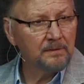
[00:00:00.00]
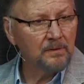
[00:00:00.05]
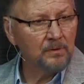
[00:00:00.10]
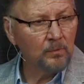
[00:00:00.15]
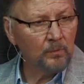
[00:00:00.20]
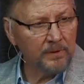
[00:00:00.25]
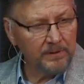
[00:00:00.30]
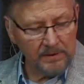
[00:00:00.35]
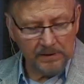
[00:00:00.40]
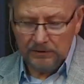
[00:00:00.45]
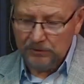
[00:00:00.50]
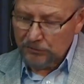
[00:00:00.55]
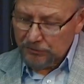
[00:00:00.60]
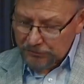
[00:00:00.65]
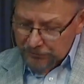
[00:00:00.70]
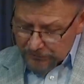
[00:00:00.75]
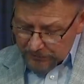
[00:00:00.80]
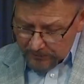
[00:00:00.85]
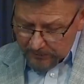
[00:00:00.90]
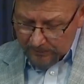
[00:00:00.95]
We need to
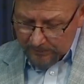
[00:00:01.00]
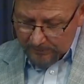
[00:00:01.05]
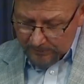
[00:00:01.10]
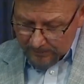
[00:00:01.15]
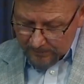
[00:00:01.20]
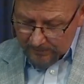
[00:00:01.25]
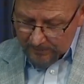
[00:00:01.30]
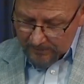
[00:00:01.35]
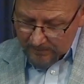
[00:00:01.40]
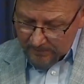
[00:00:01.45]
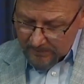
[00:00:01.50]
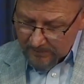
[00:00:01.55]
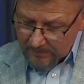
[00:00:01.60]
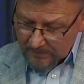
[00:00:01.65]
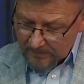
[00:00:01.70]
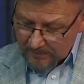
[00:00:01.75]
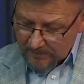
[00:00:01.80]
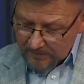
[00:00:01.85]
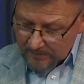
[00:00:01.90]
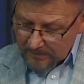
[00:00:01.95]
sing.
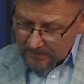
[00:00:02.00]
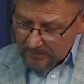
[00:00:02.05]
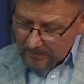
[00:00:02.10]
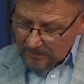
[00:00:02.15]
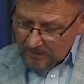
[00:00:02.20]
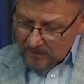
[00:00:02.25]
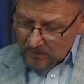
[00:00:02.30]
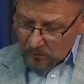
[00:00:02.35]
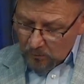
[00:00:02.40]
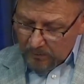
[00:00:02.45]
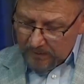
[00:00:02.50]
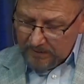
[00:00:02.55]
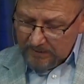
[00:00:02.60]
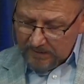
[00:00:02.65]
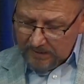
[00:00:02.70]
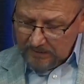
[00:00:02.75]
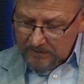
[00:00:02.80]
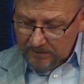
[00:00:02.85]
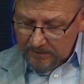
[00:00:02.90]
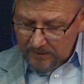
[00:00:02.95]
We
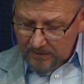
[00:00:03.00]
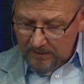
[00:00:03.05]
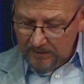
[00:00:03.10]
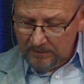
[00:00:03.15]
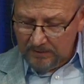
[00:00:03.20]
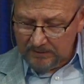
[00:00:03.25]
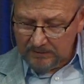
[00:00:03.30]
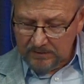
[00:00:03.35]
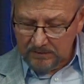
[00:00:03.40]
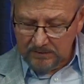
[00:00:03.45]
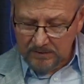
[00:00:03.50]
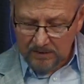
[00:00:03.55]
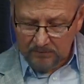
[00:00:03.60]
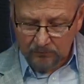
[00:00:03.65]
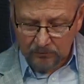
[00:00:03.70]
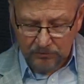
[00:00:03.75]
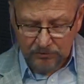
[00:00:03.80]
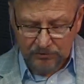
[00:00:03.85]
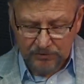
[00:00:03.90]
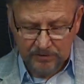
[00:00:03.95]
need to not let the
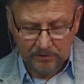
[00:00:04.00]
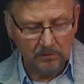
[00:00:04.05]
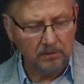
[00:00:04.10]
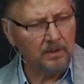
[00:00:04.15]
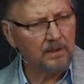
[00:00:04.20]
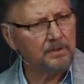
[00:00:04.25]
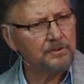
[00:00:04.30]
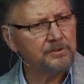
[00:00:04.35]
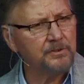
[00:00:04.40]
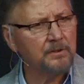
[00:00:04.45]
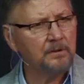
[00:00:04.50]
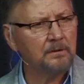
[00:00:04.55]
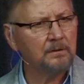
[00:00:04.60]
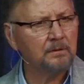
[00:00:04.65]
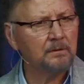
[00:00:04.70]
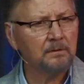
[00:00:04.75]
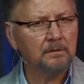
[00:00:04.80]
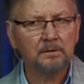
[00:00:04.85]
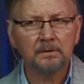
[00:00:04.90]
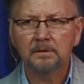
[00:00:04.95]
devil steal our
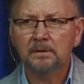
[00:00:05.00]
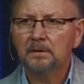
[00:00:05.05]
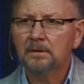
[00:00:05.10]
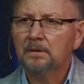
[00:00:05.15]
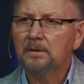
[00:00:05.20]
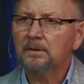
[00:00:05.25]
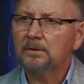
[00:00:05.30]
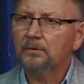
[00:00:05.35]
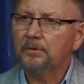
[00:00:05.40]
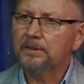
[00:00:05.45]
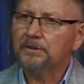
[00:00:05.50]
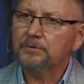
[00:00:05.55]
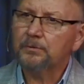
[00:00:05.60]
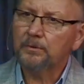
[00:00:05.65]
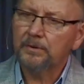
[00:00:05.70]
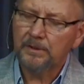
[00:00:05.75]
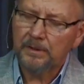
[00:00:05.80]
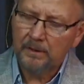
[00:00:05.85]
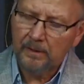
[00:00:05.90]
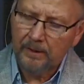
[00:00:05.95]
song. Chris,
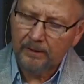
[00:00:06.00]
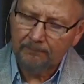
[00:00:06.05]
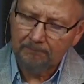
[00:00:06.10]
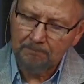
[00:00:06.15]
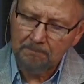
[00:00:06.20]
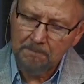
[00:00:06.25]
where you at?